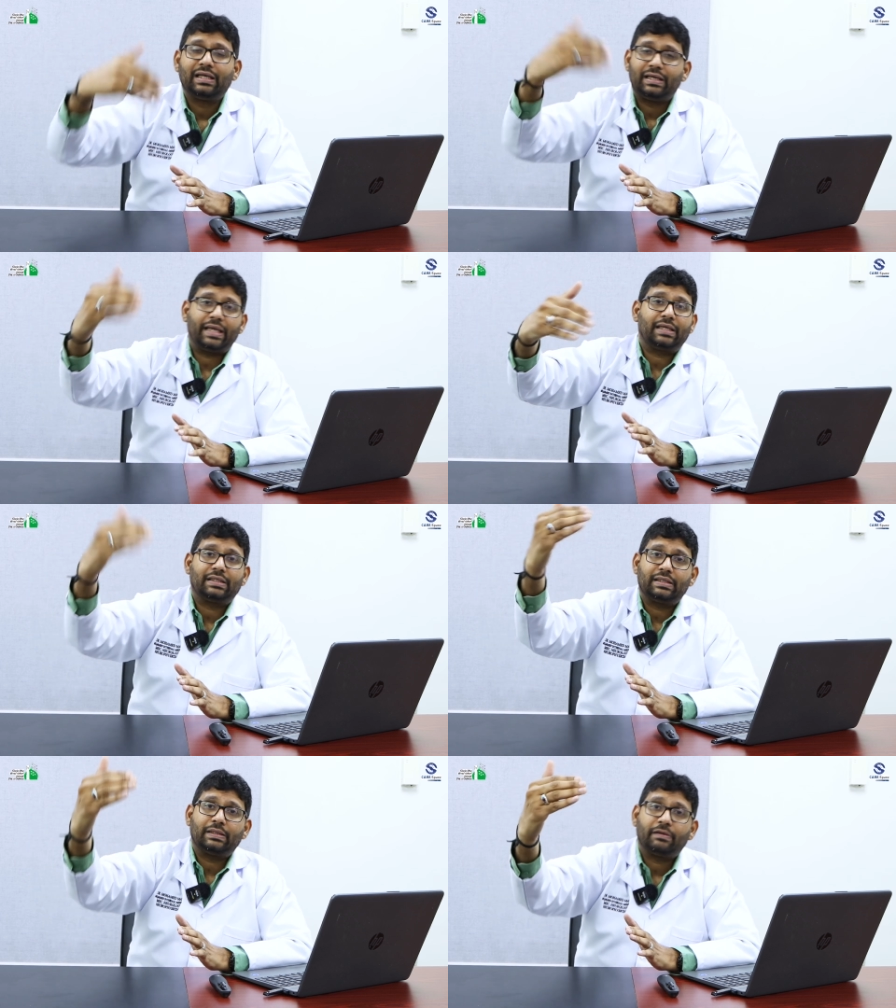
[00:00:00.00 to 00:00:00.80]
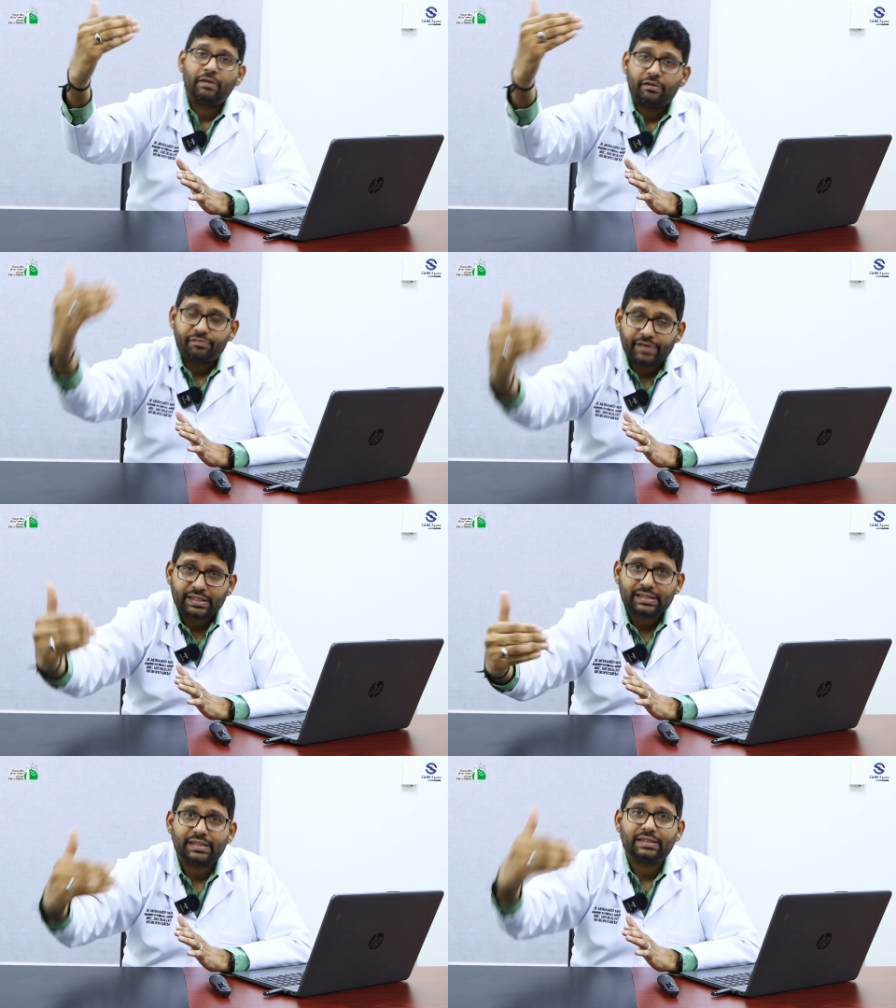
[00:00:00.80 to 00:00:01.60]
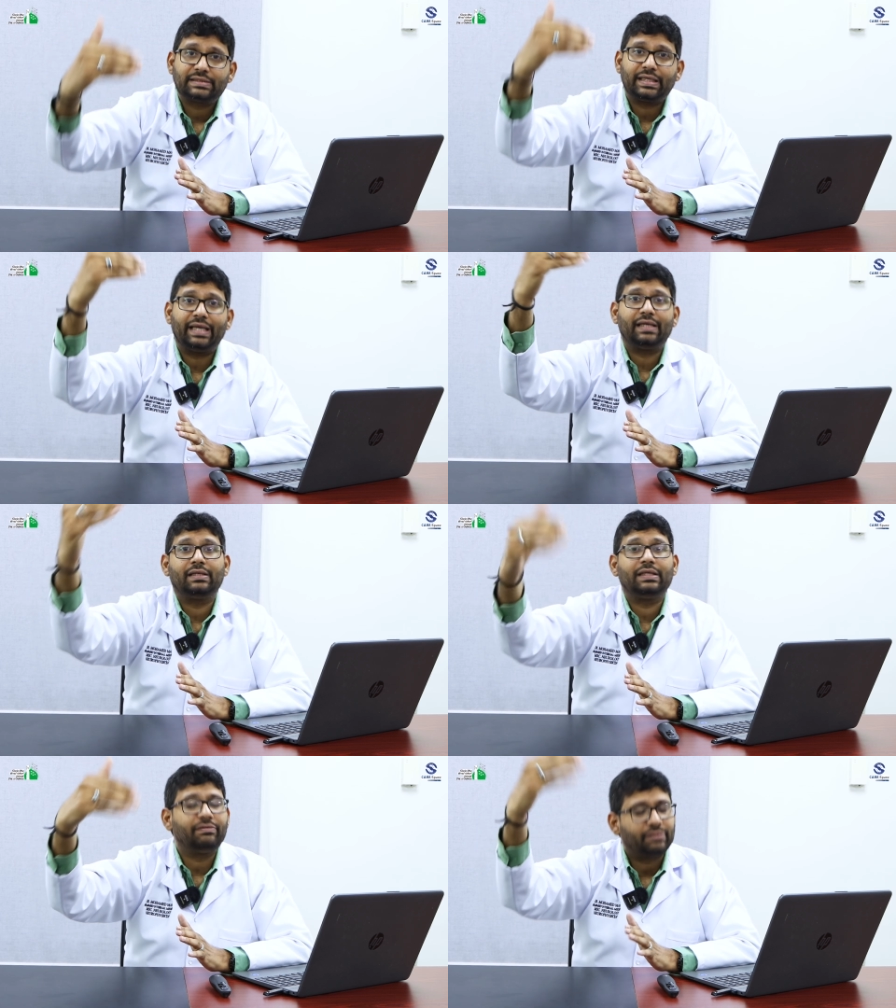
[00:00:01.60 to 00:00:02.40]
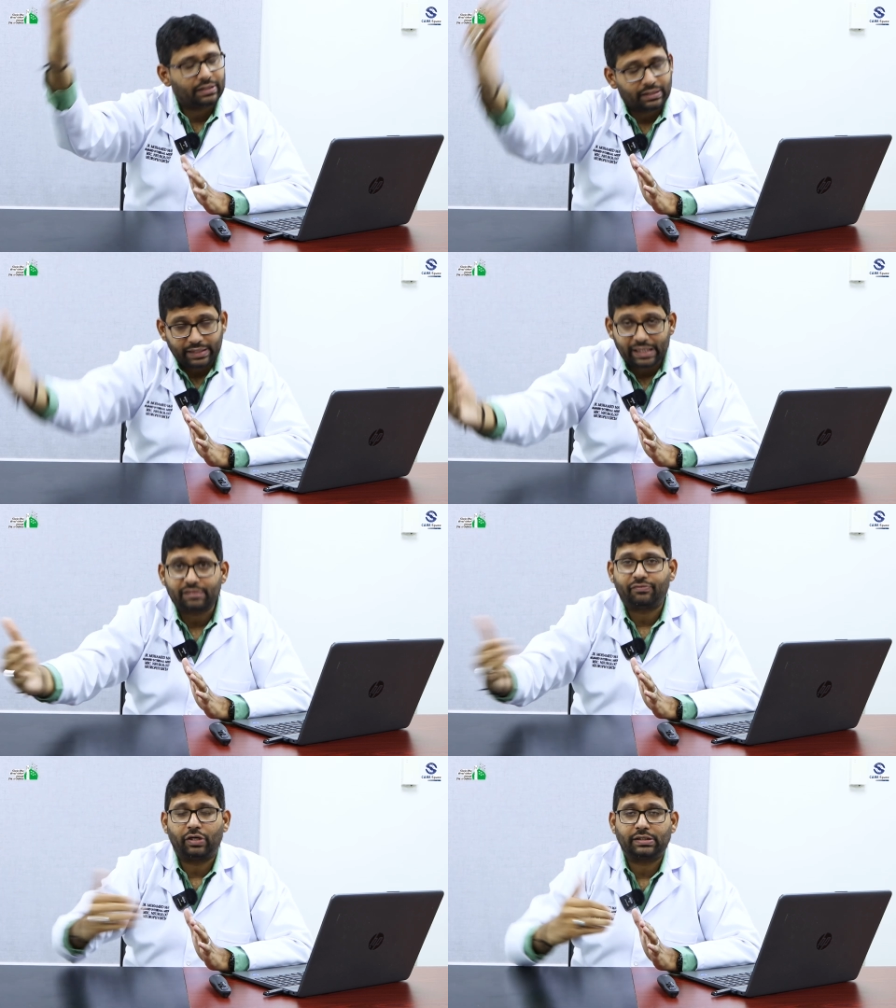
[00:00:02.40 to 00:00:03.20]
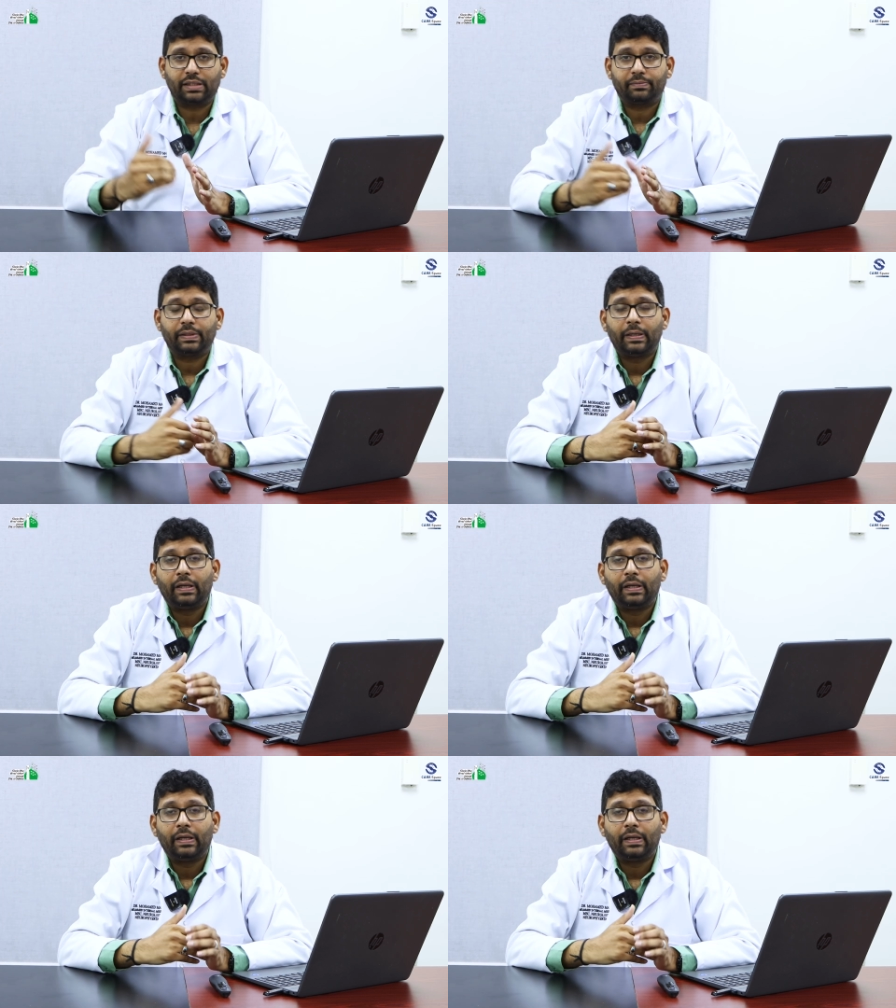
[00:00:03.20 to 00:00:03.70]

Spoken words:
like fractures and even death, for example.